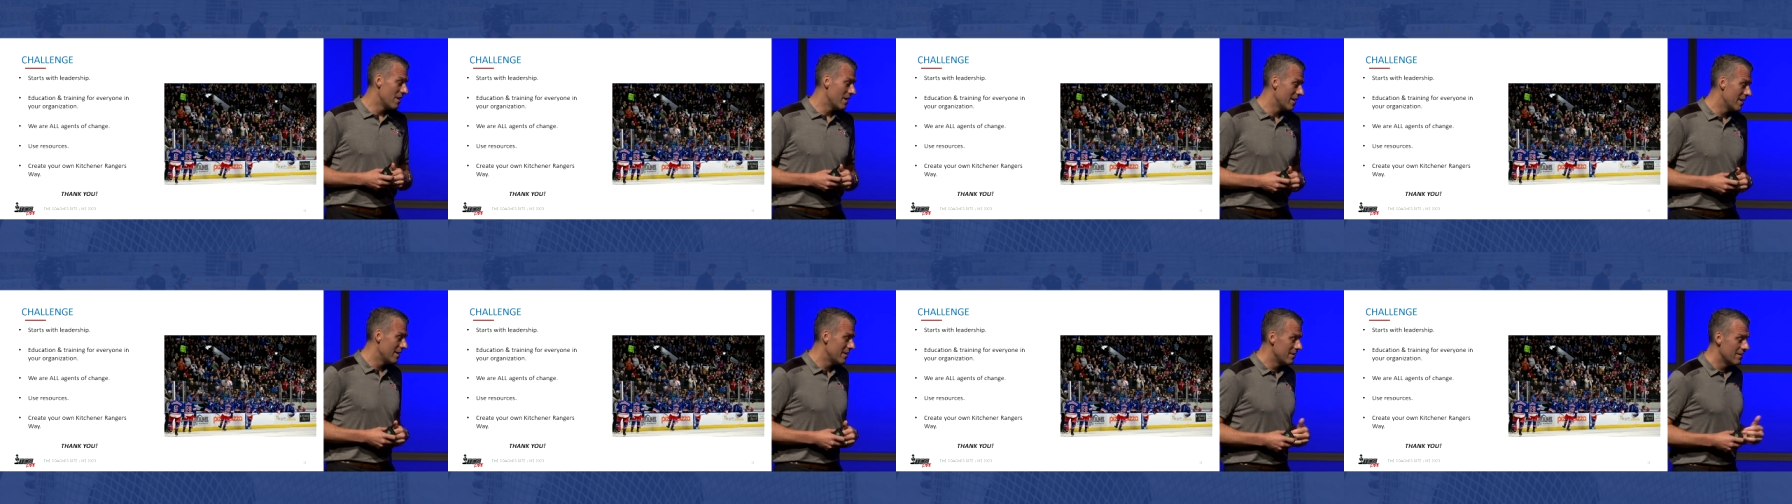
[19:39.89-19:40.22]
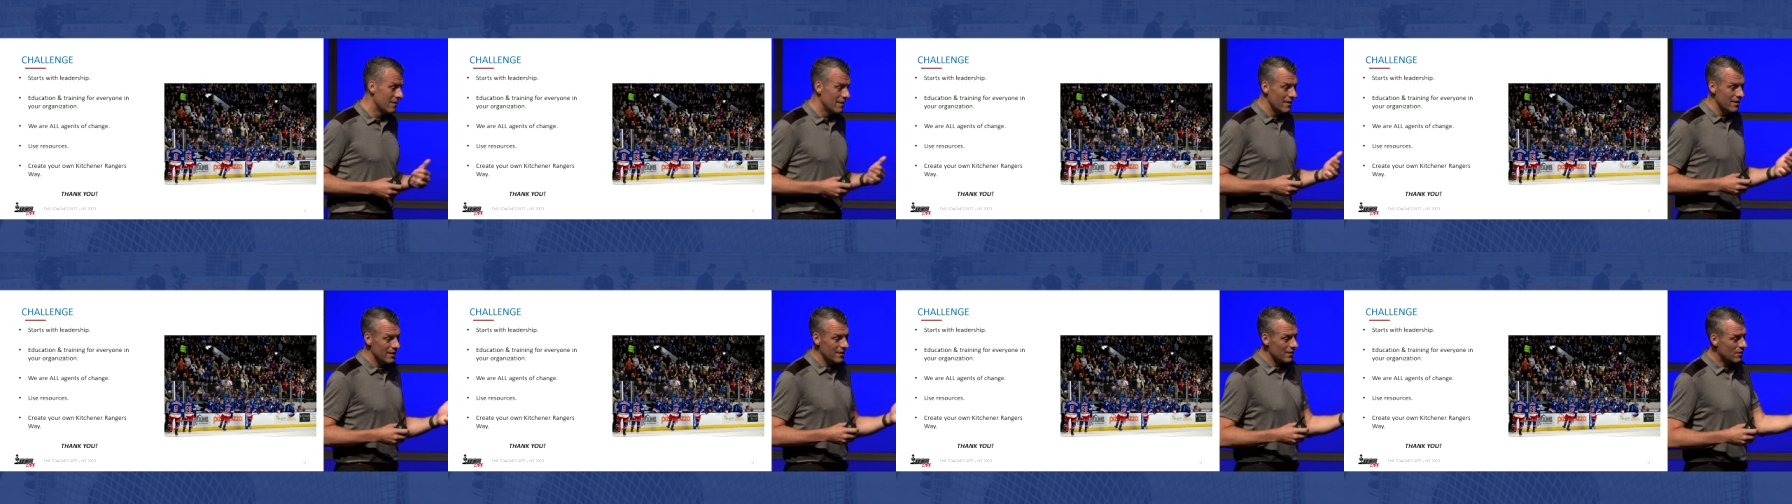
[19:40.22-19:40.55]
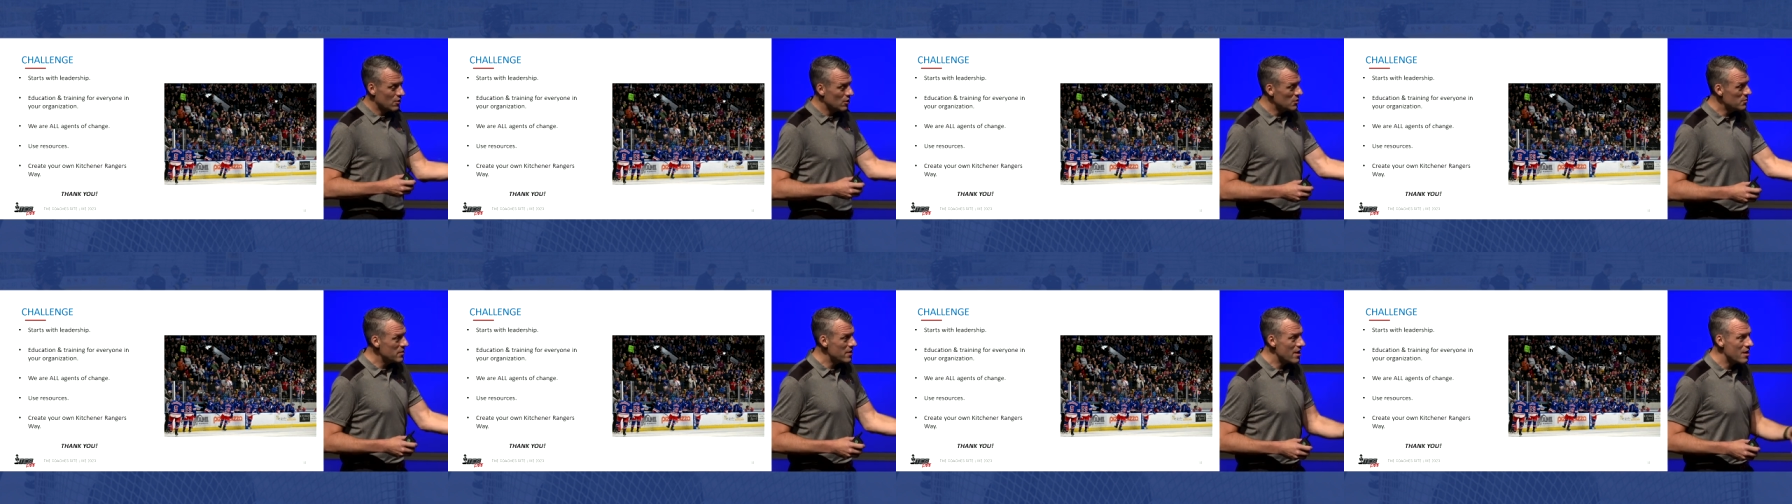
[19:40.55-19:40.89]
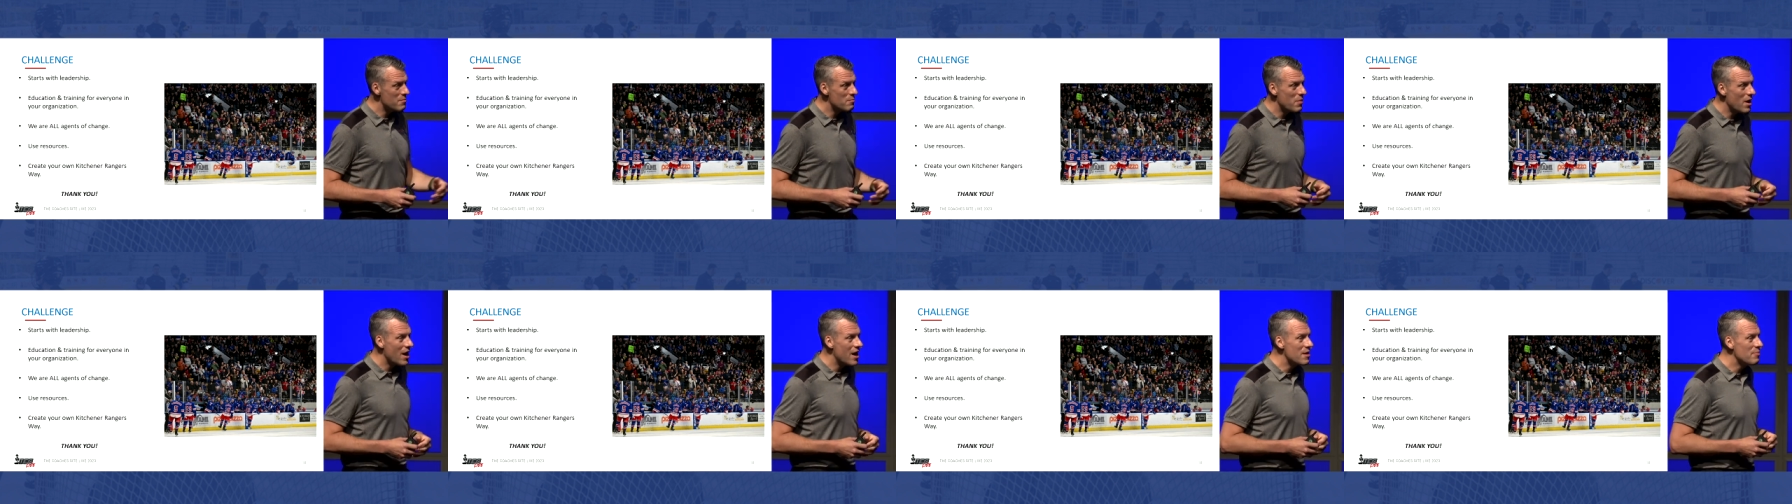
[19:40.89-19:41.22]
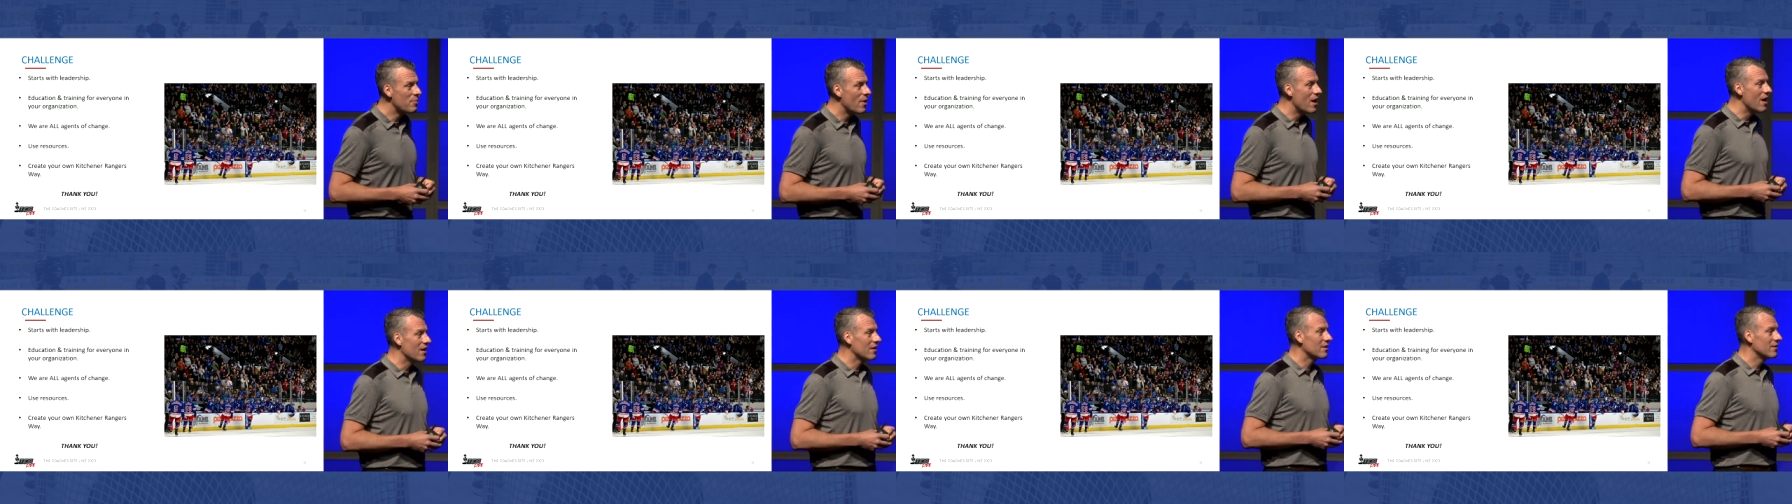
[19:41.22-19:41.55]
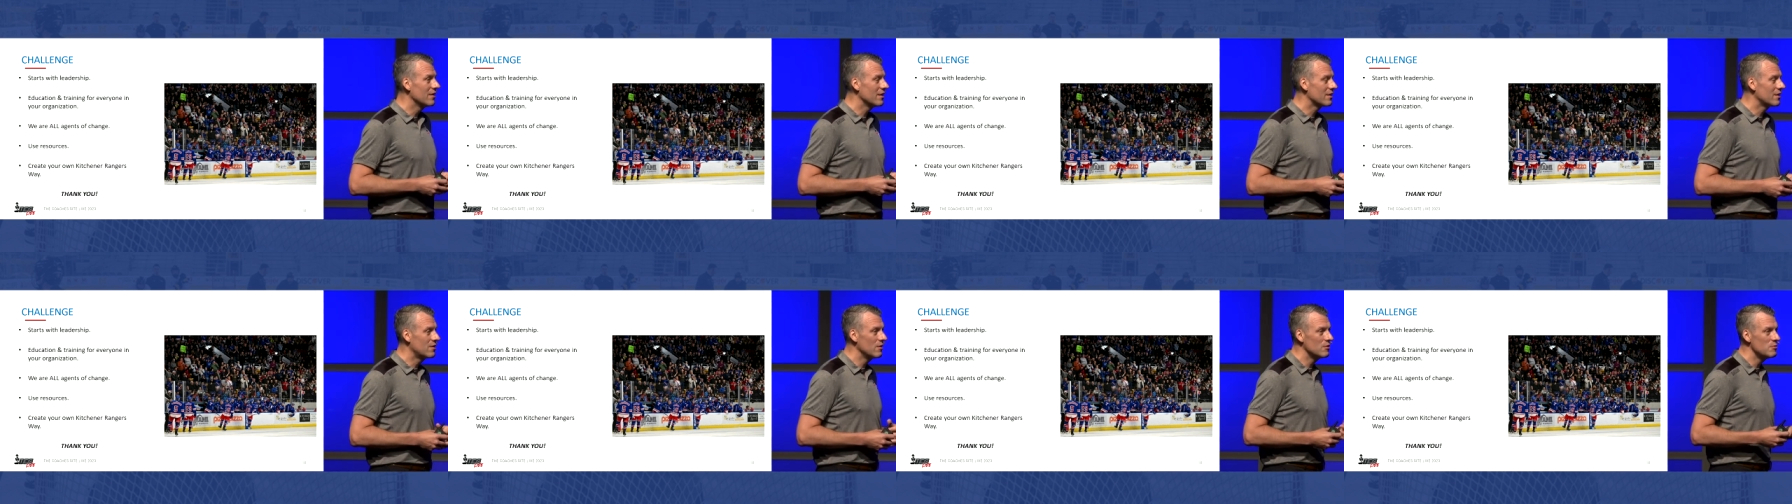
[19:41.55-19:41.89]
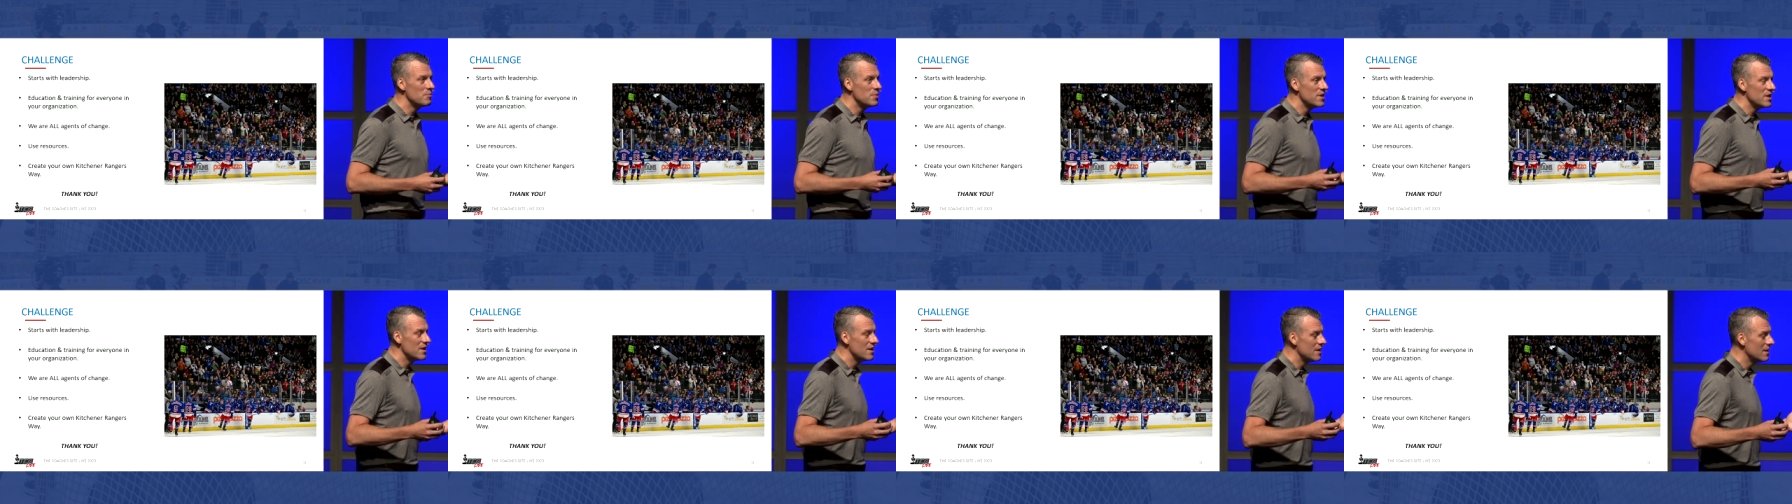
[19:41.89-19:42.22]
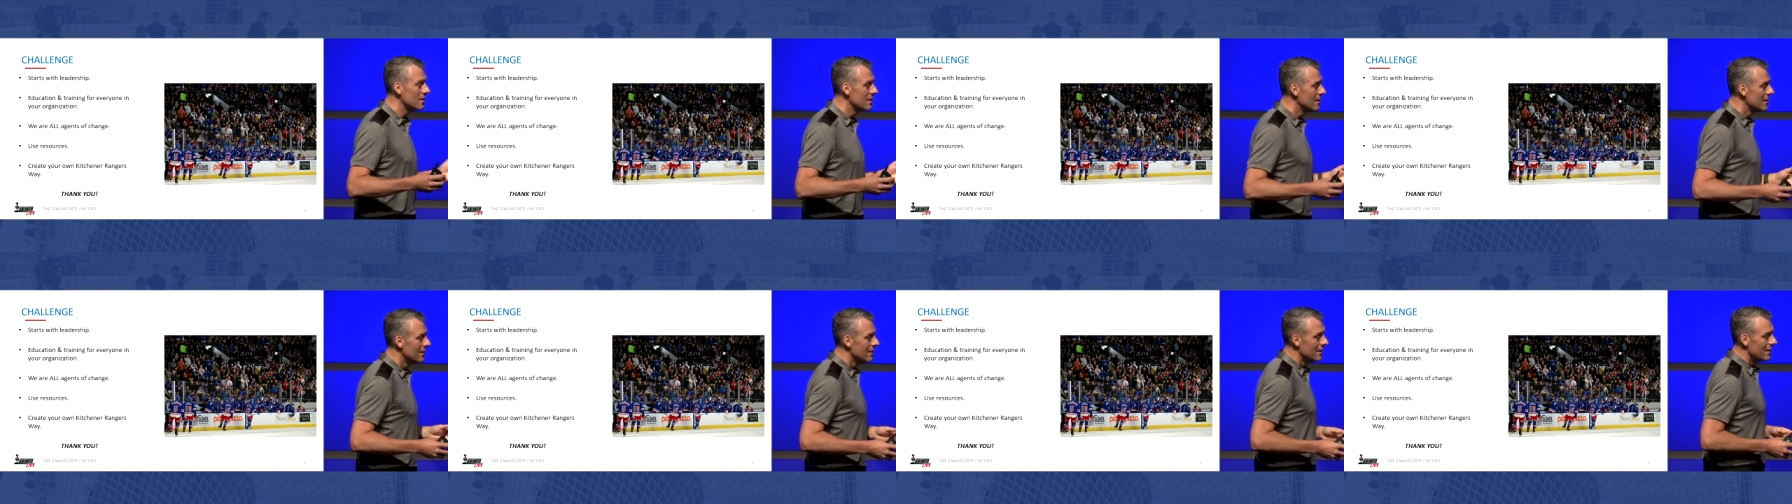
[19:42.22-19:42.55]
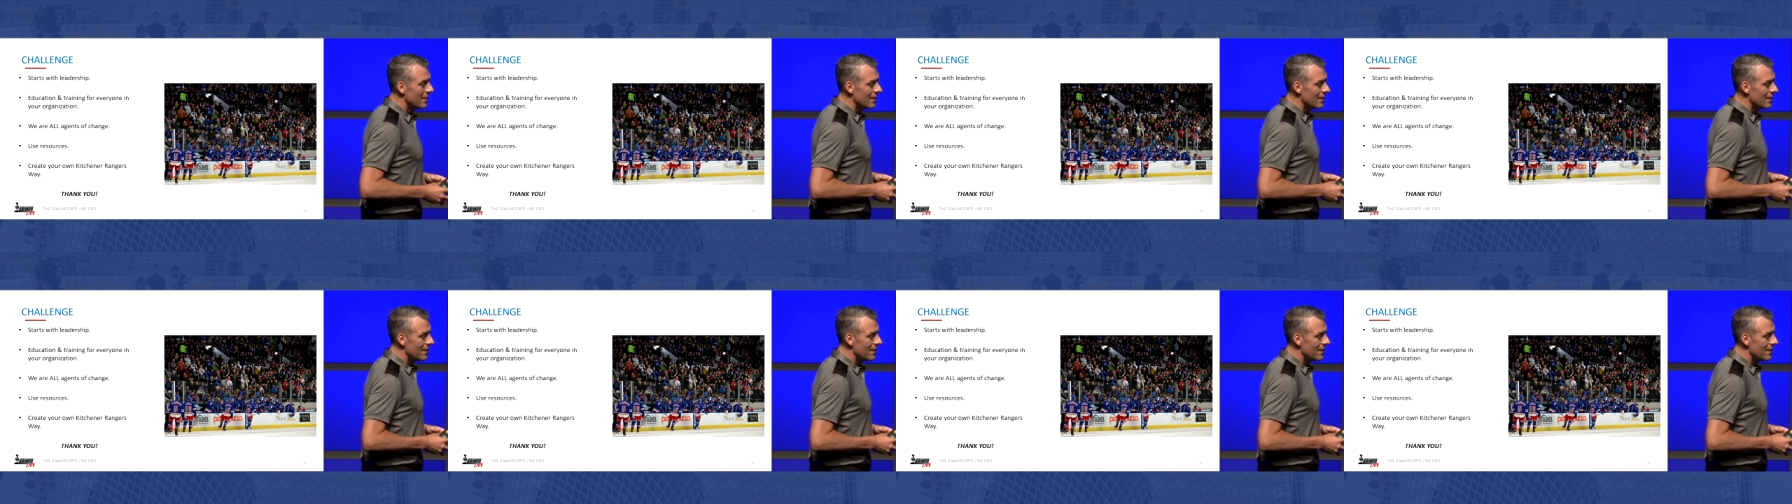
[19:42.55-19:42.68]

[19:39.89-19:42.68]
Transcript: on BIPOC. It could be